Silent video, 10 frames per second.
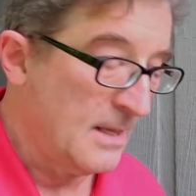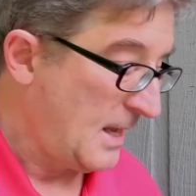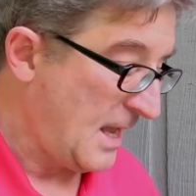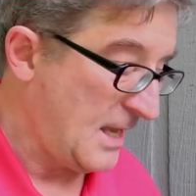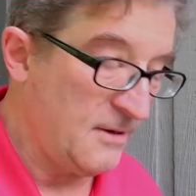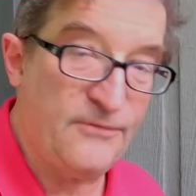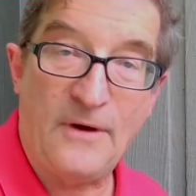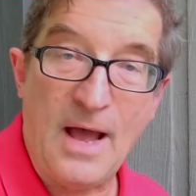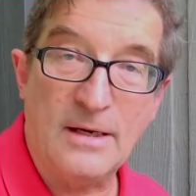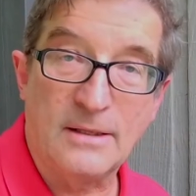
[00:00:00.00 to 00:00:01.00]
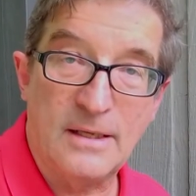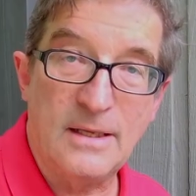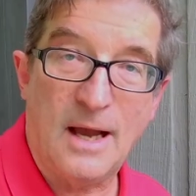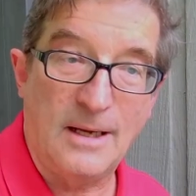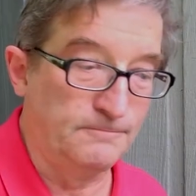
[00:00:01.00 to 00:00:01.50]
And
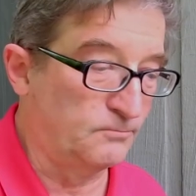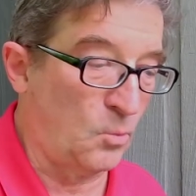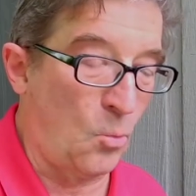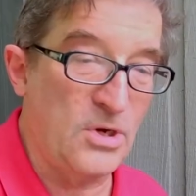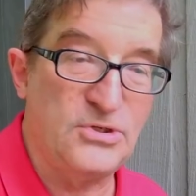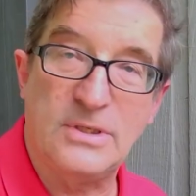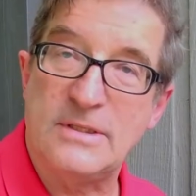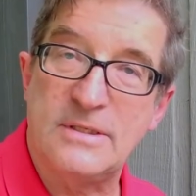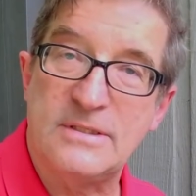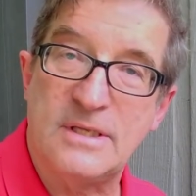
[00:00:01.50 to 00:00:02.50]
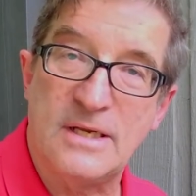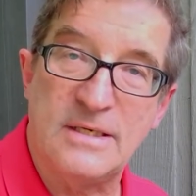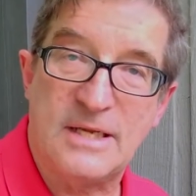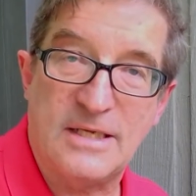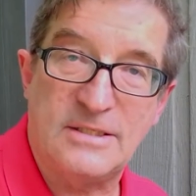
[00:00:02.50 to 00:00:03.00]
finally, um, once you get this
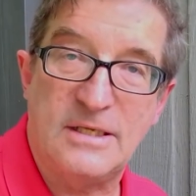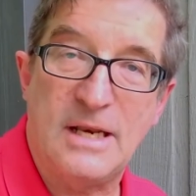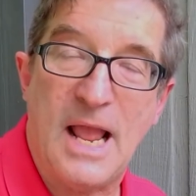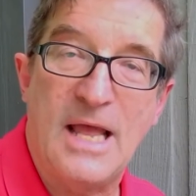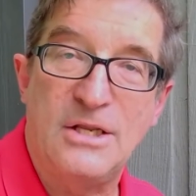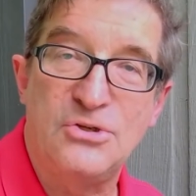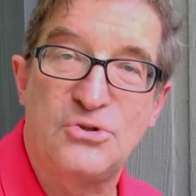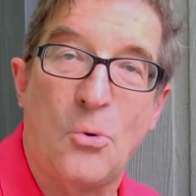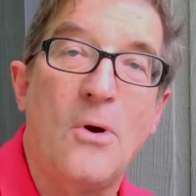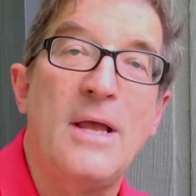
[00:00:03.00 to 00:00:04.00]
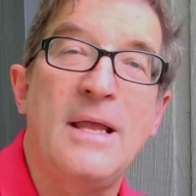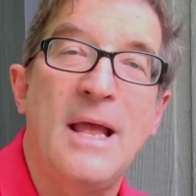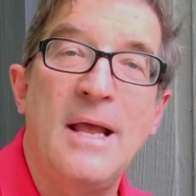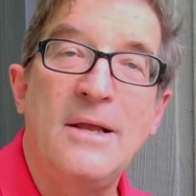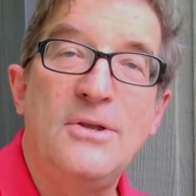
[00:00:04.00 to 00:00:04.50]
done, test it and enjoy
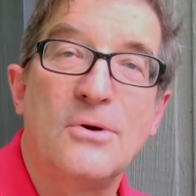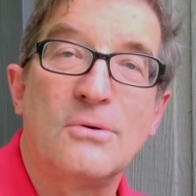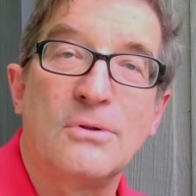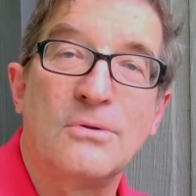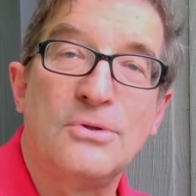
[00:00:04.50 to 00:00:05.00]
your,